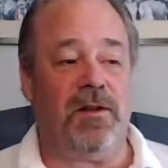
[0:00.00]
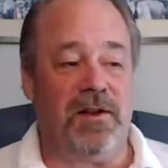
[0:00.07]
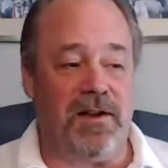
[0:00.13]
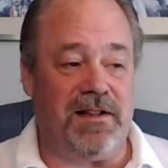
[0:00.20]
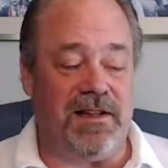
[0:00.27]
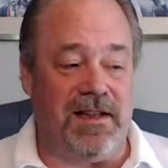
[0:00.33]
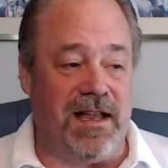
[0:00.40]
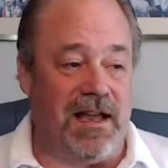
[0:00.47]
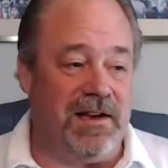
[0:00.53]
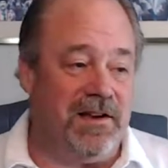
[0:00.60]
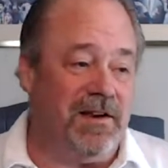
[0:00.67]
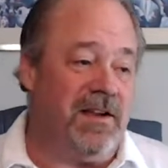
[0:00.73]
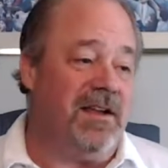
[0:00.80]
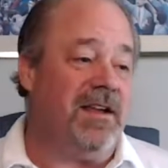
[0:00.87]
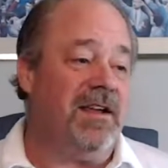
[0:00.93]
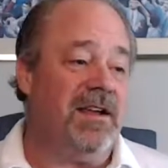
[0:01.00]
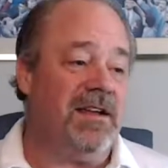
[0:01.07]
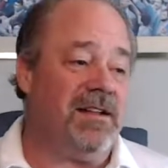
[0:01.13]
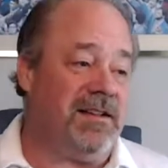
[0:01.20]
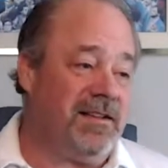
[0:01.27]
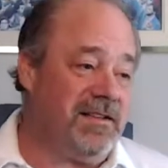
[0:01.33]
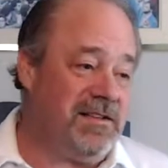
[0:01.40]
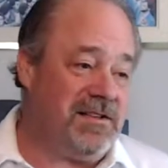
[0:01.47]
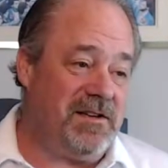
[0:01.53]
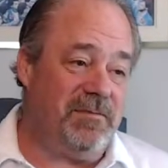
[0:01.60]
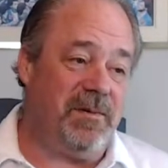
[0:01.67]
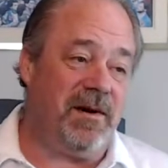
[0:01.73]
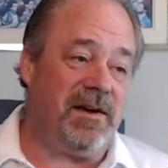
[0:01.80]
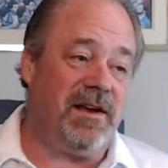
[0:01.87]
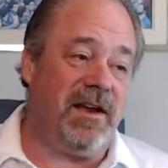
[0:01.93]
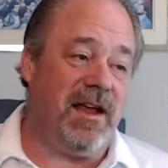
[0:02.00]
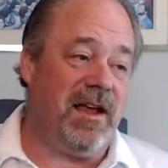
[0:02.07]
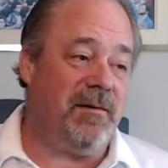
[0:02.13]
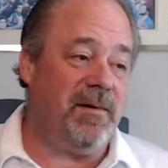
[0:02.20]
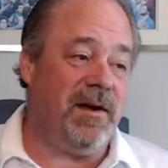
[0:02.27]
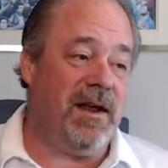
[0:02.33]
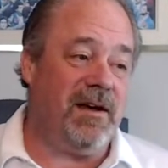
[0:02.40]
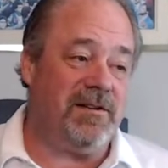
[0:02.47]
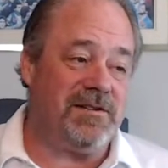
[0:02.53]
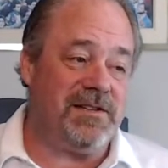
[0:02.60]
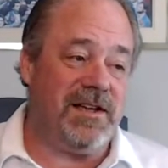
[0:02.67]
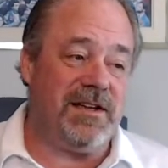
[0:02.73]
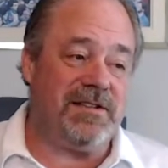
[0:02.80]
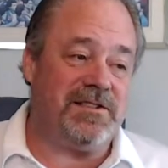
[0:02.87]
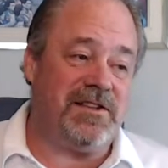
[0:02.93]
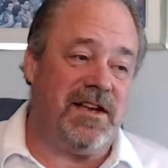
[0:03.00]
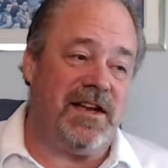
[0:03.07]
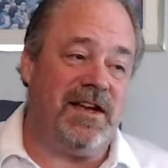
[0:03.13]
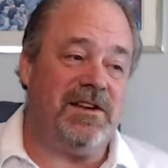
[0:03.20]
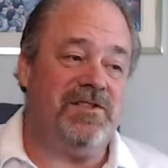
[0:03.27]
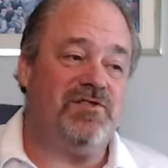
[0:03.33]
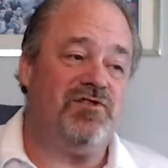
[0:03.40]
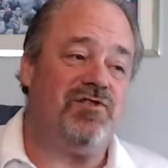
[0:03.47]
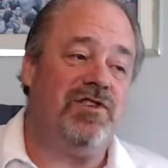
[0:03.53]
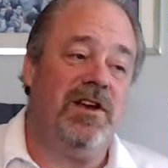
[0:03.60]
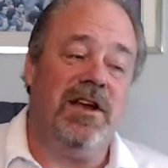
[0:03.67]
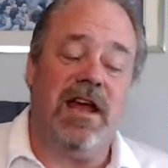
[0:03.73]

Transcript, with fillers: And at the end, Lindsey Buckingham announced on stage,